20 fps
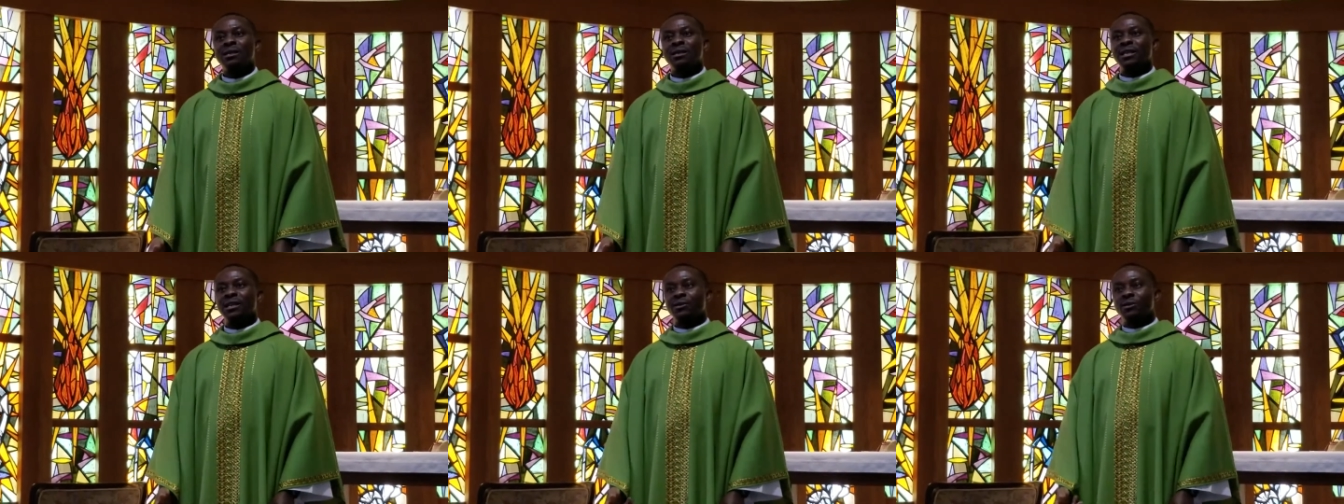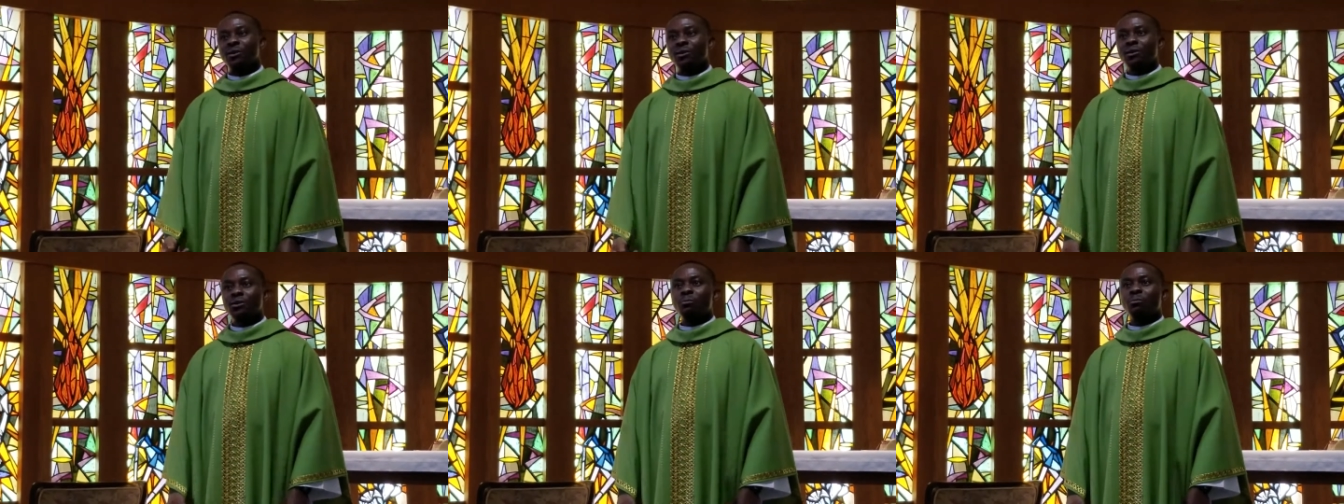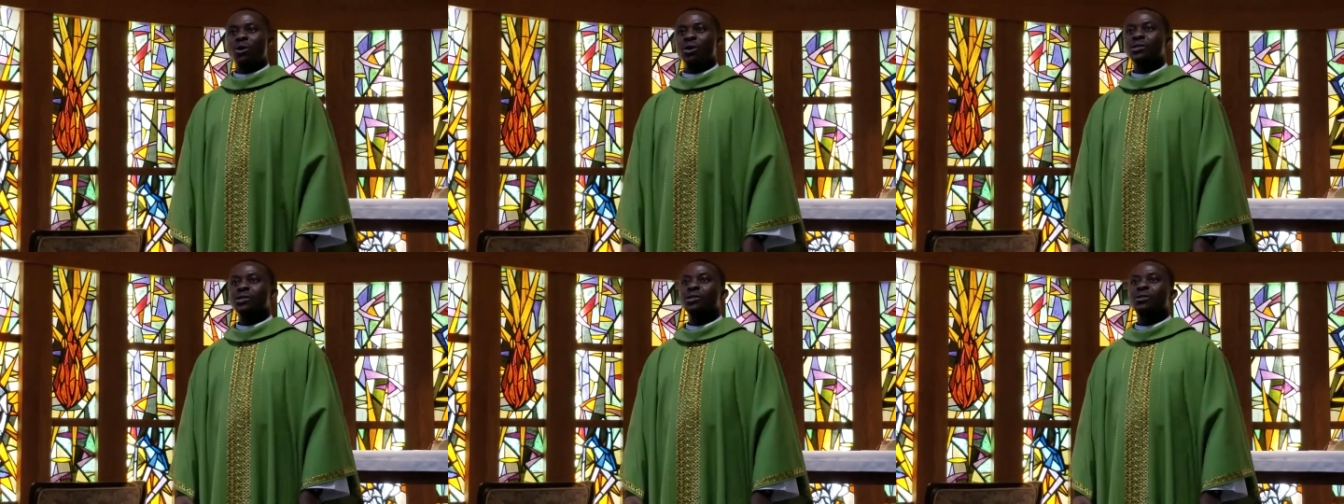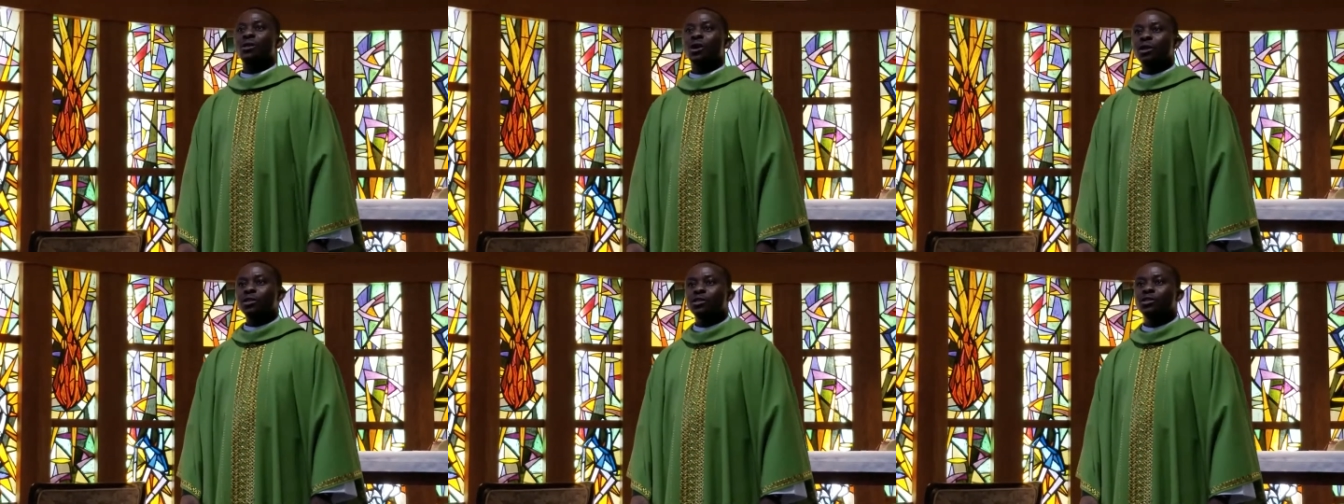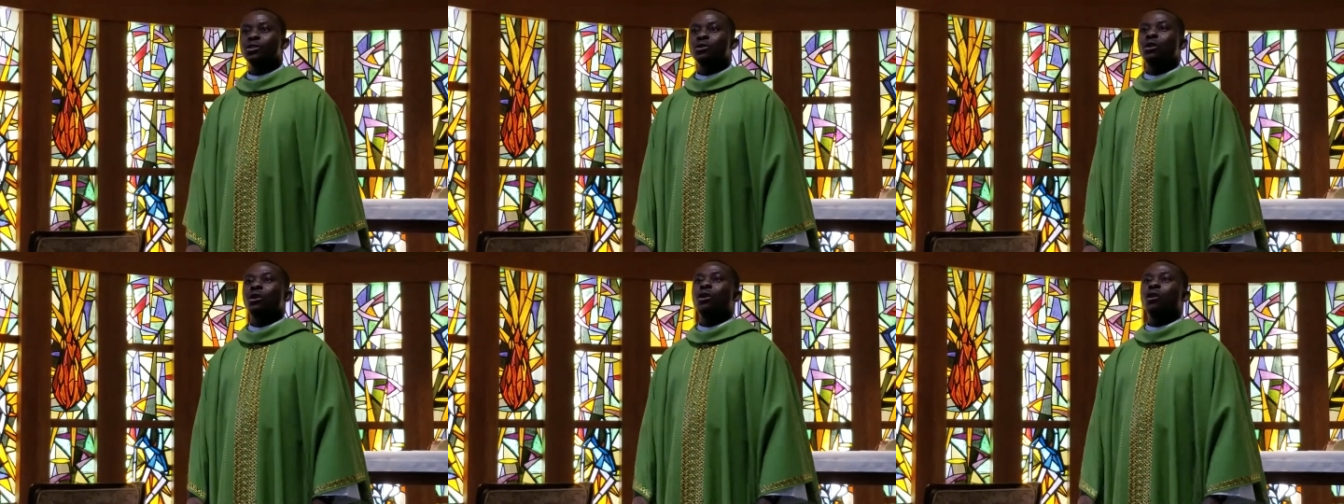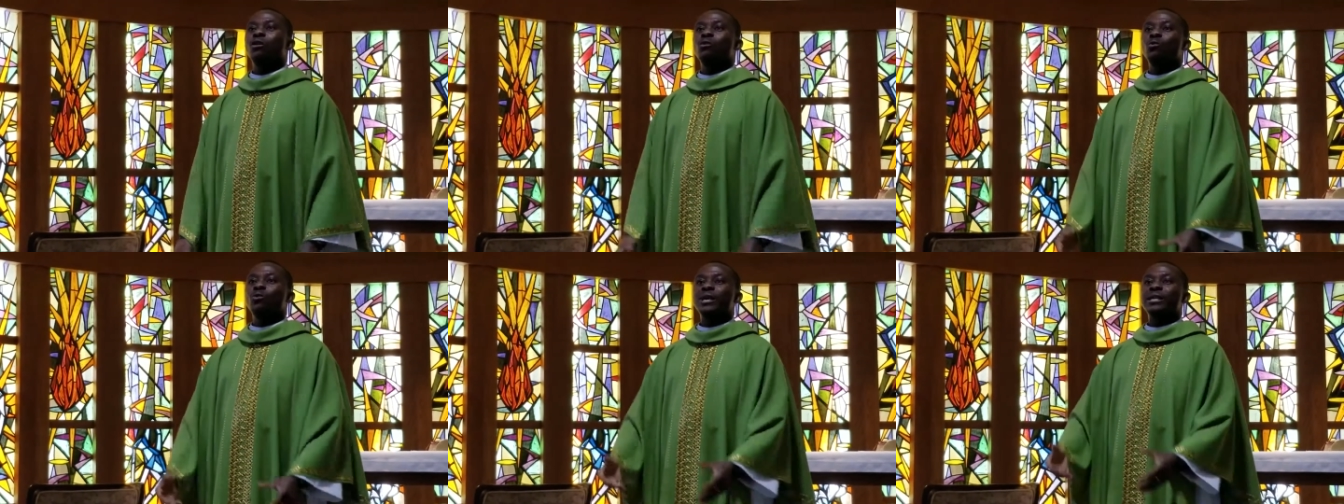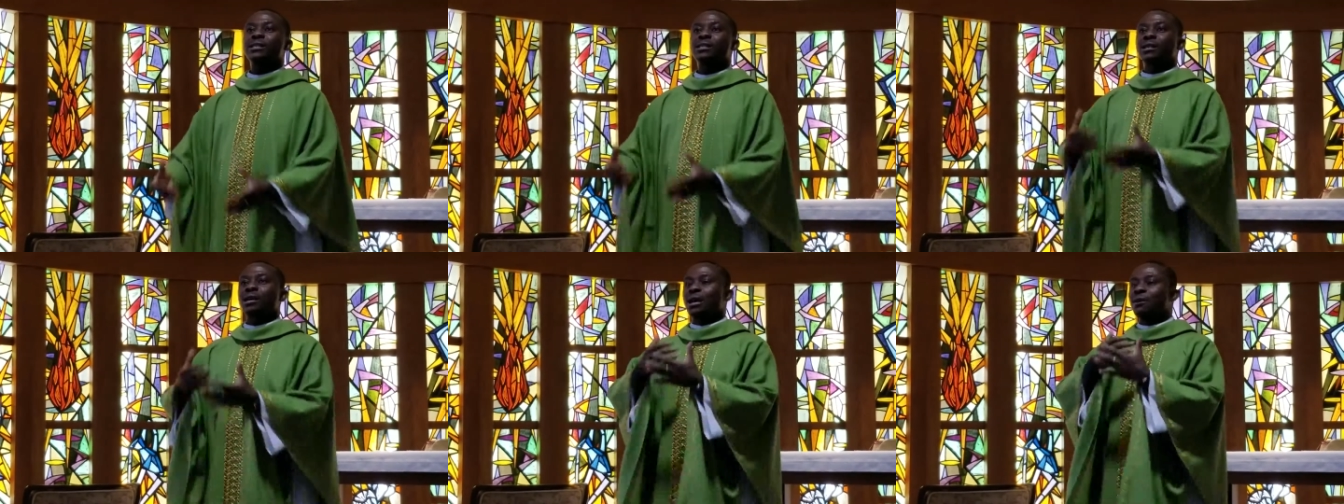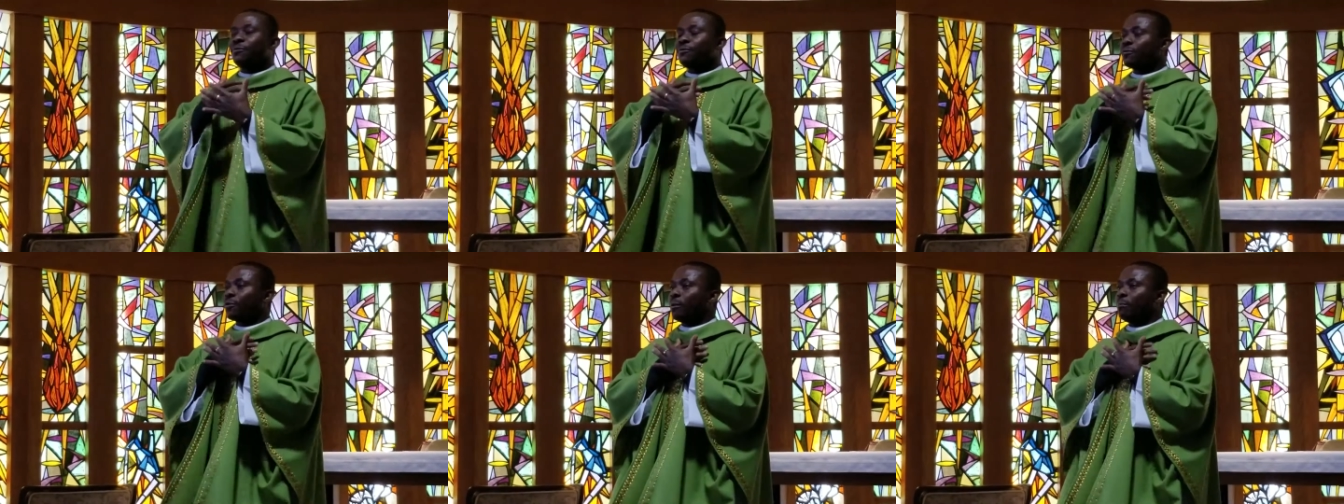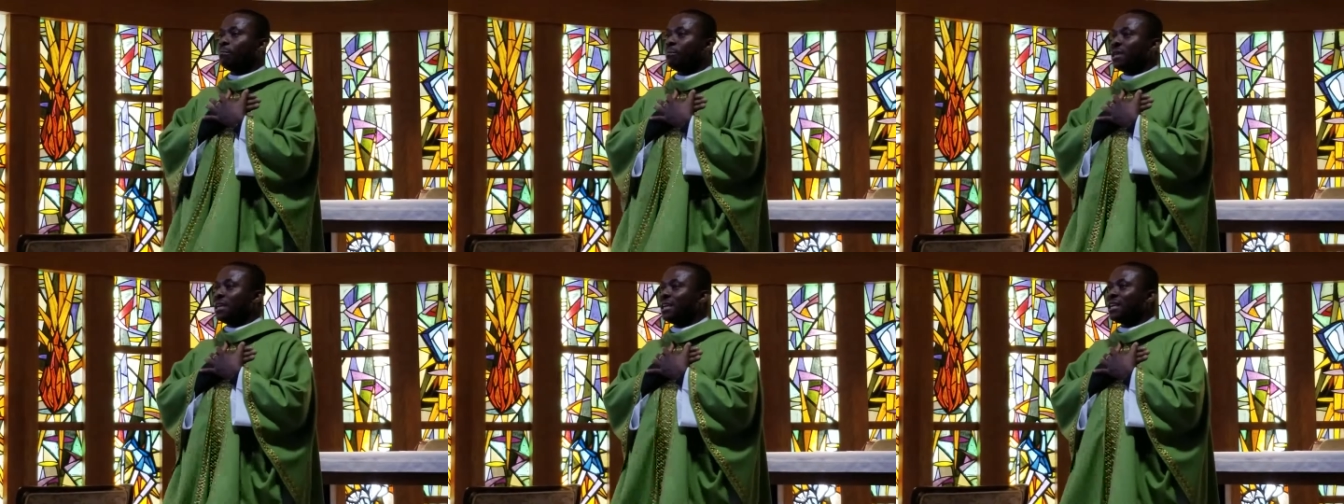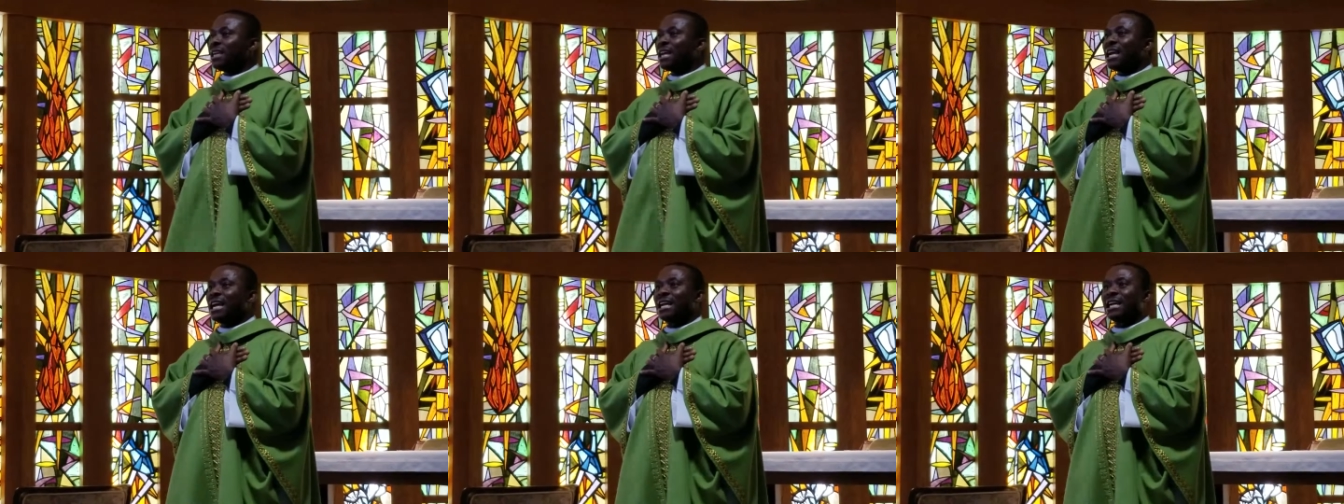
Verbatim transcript: the good must not always come from me,